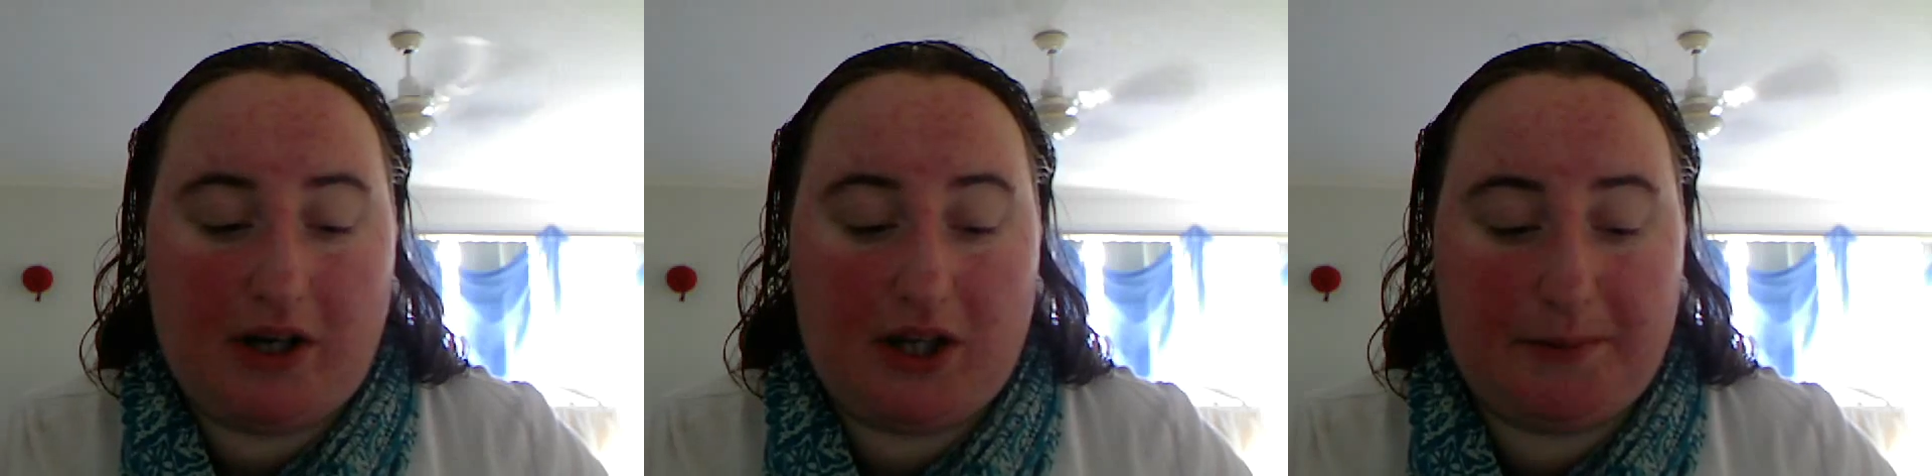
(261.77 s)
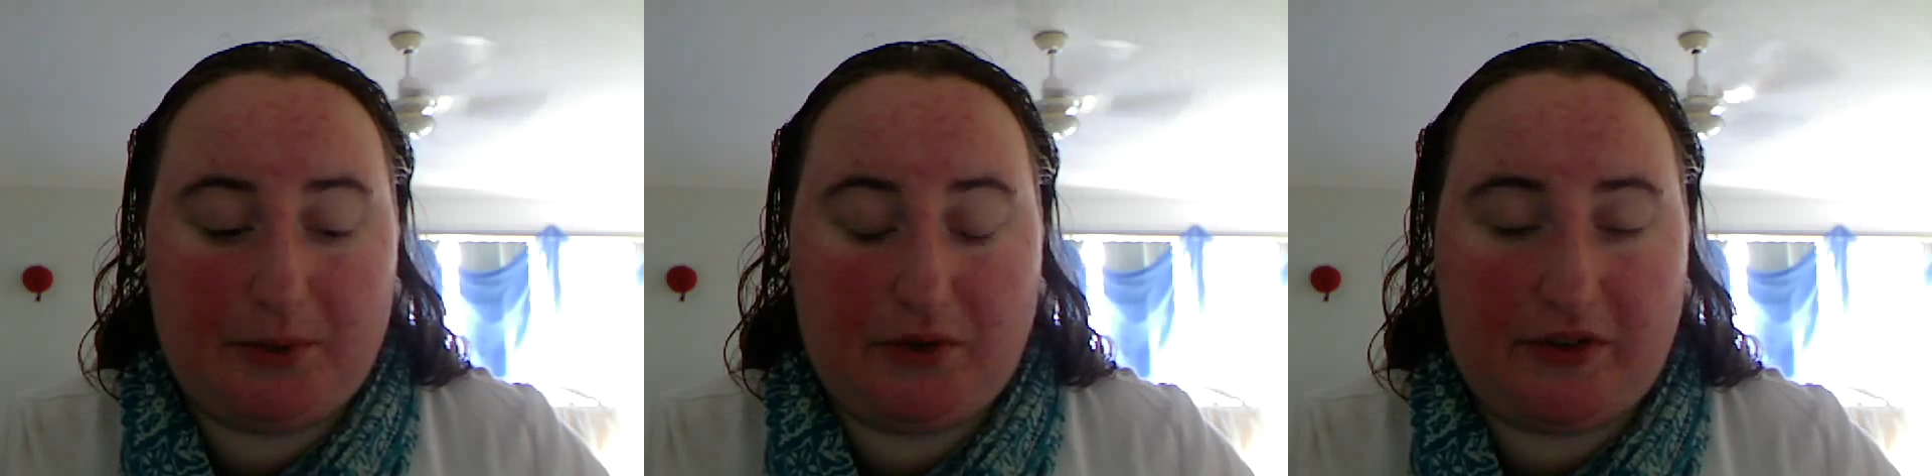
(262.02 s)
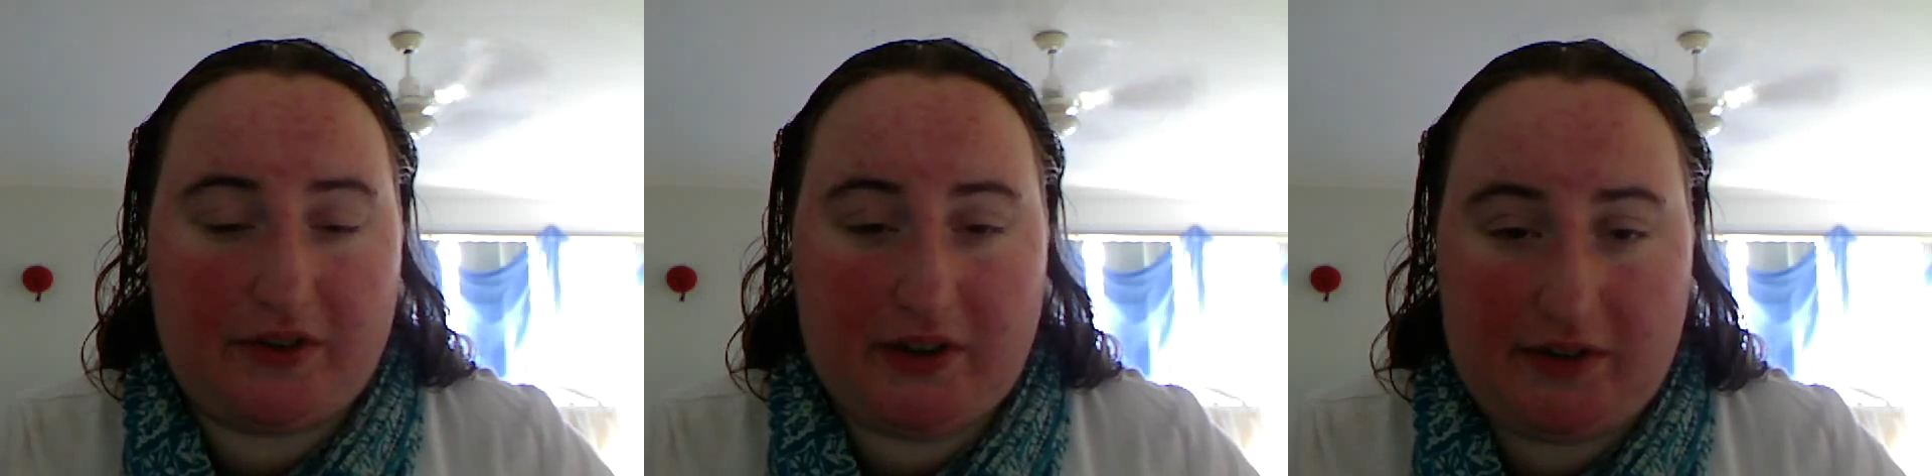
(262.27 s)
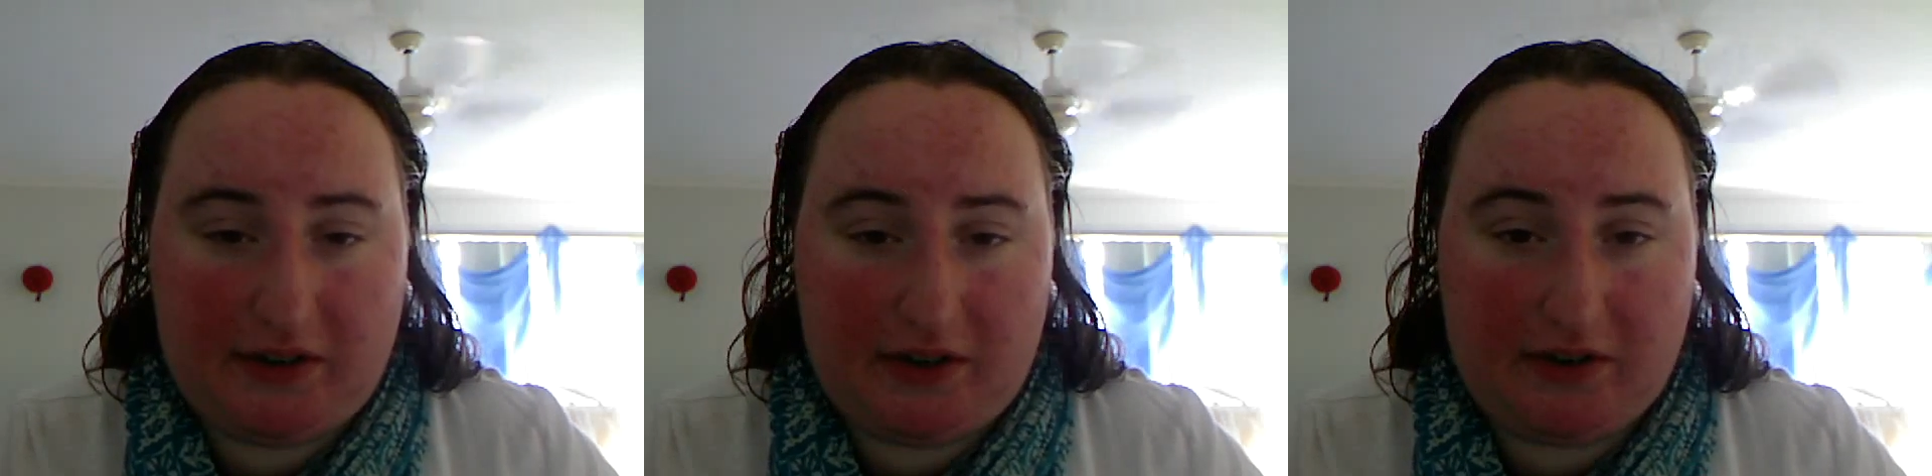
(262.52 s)
been in the mood to
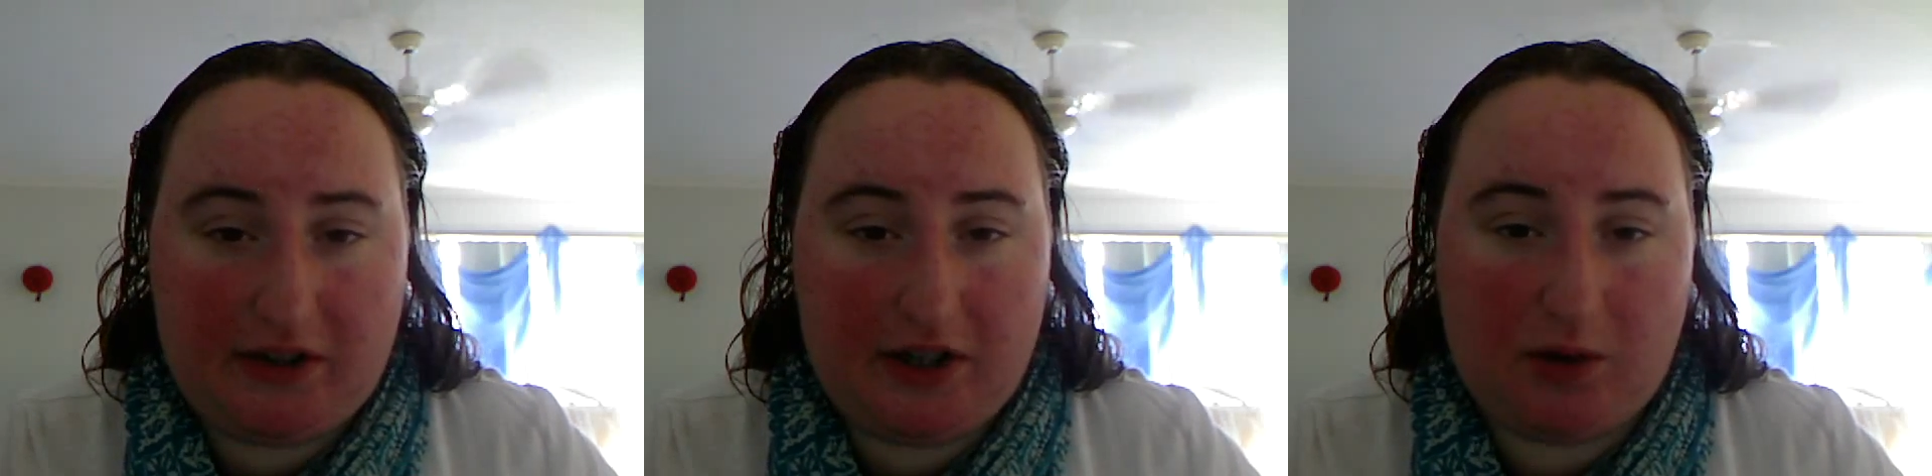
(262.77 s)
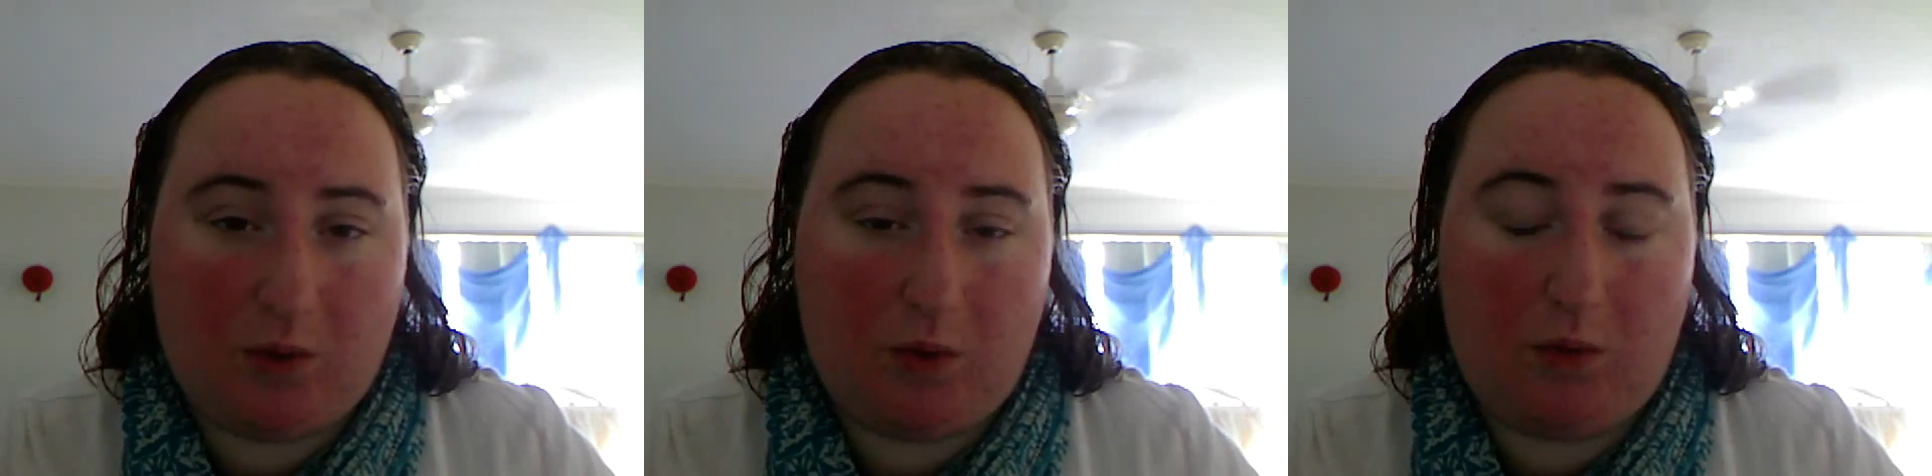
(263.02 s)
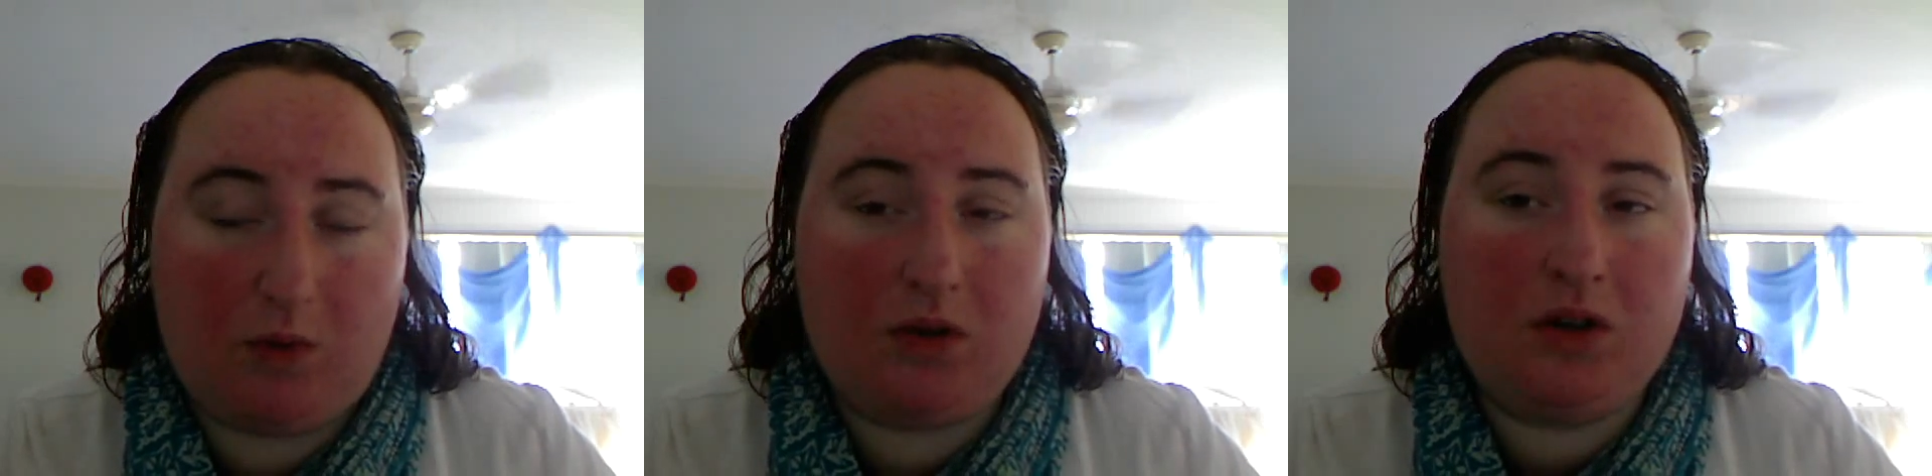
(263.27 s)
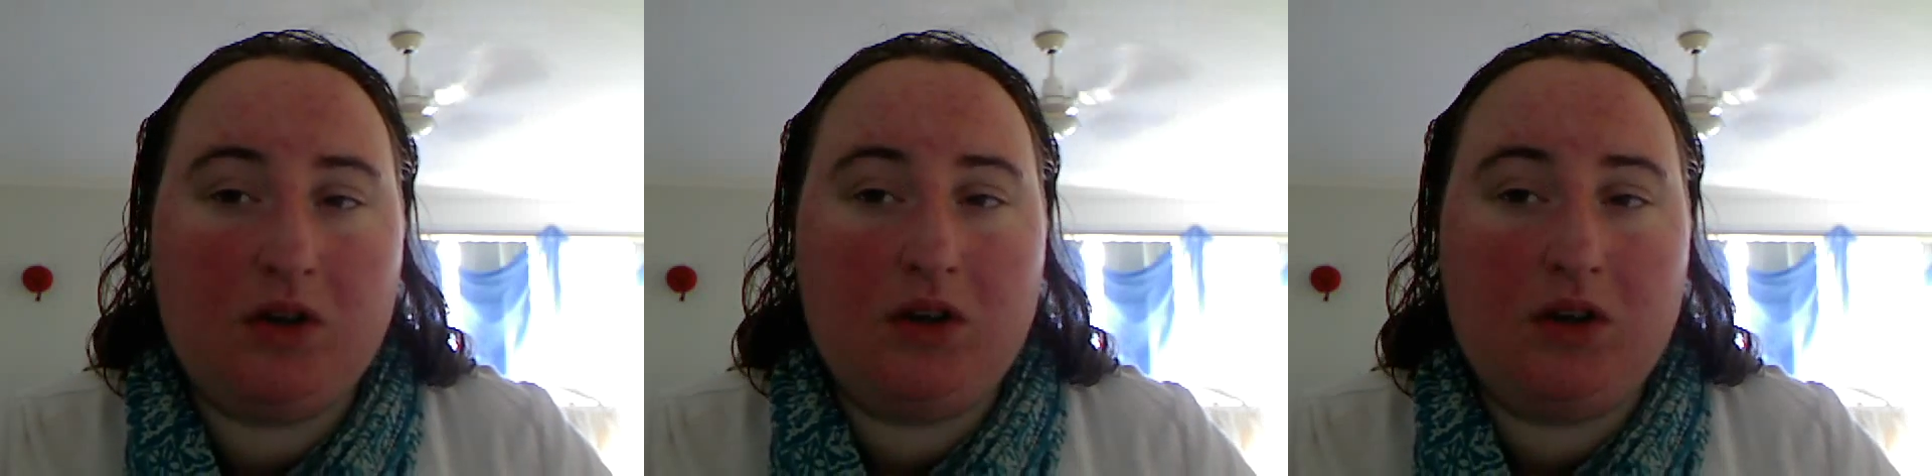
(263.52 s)
sit down at all.